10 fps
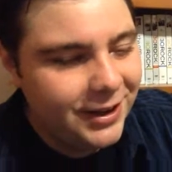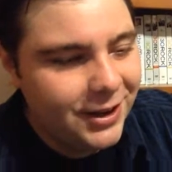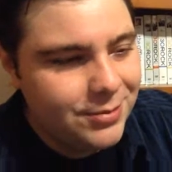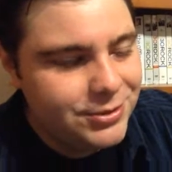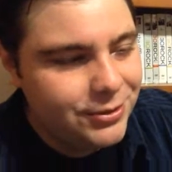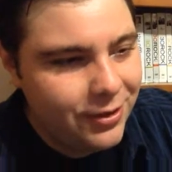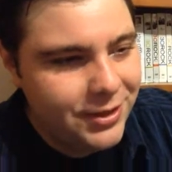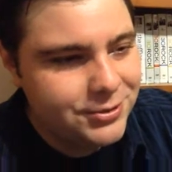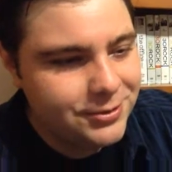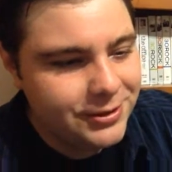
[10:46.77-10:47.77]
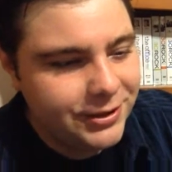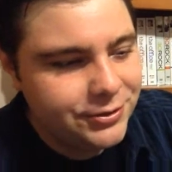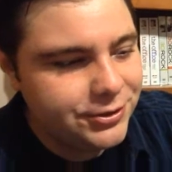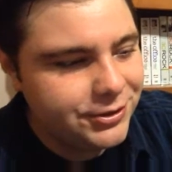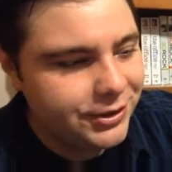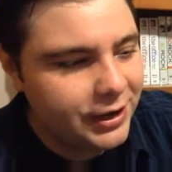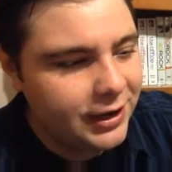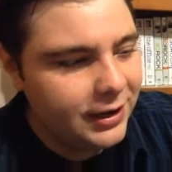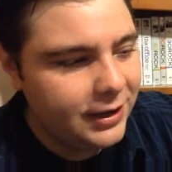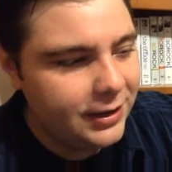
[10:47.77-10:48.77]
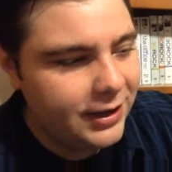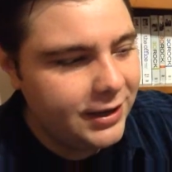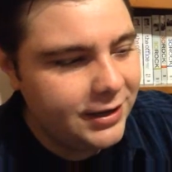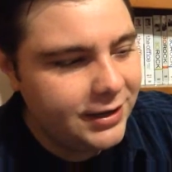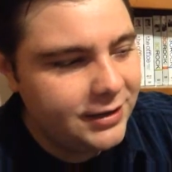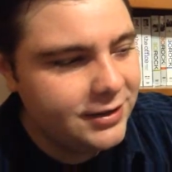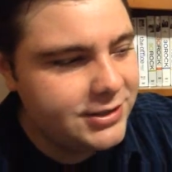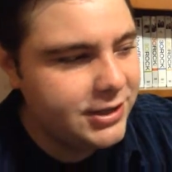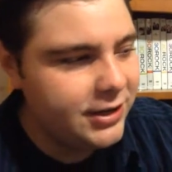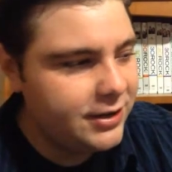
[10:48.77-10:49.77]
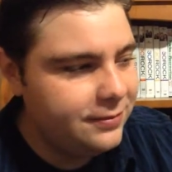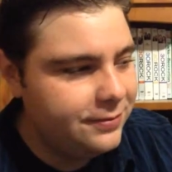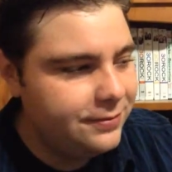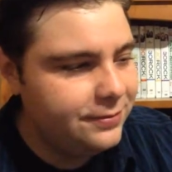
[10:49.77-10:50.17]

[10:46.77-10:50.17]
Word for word: Uh, so all that's really interesting, uh, and, and it does kind of.